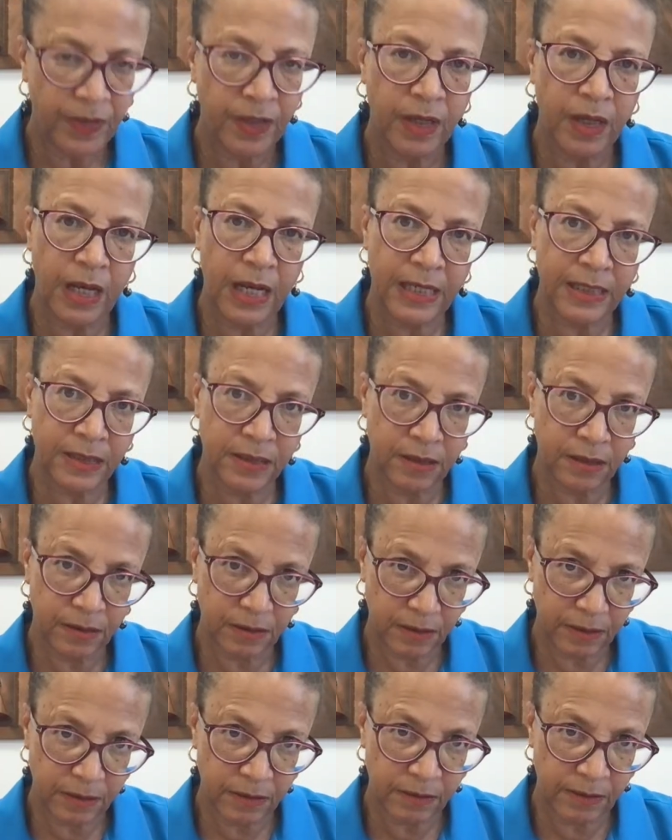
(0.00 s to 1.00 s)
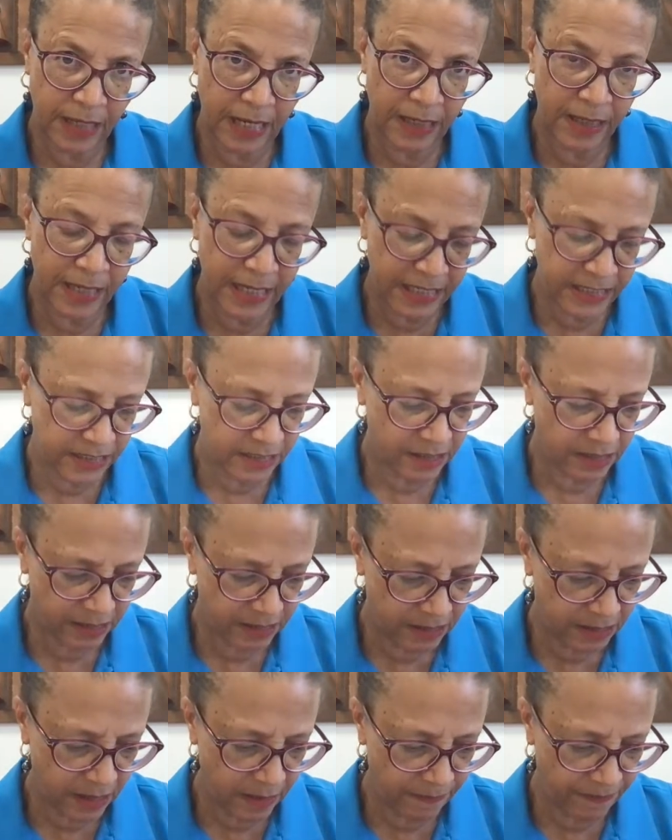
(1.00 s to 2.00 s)
and then later her
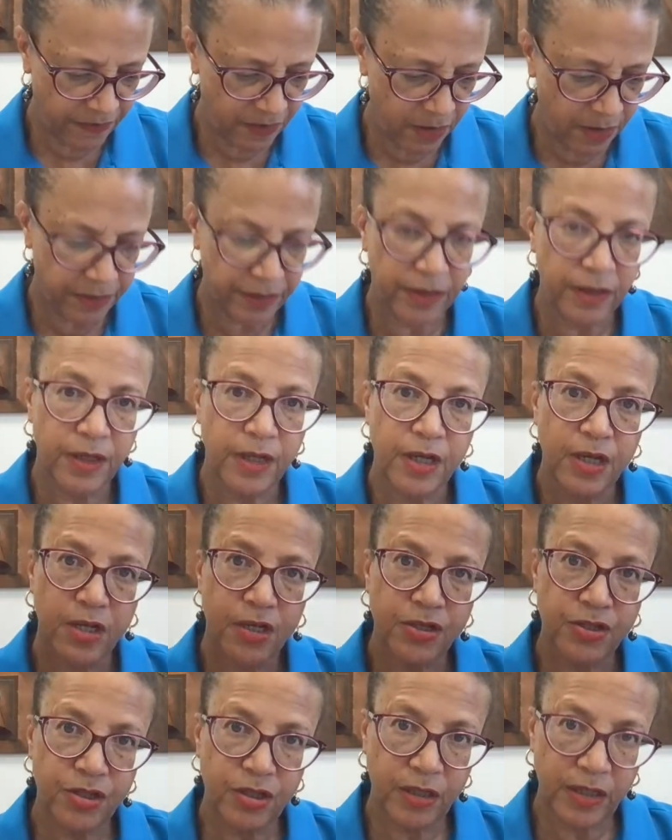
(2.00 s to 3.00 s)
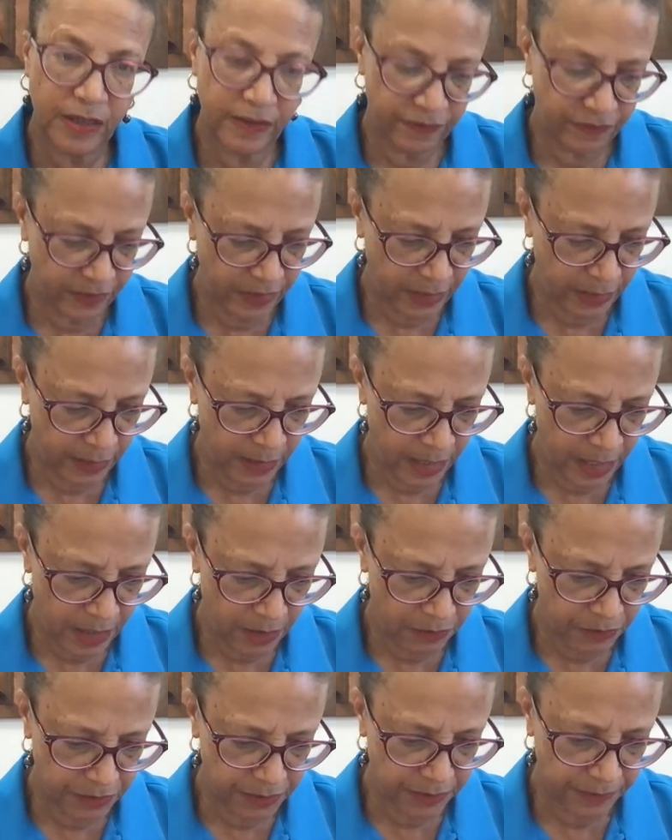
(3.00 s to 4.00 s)
stepfather to live in the
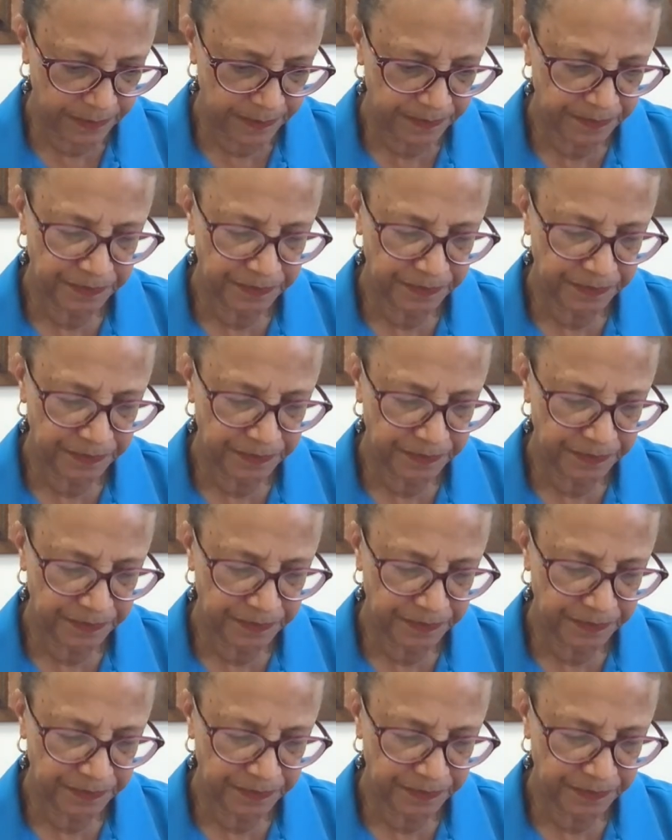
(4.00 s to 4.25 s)
house.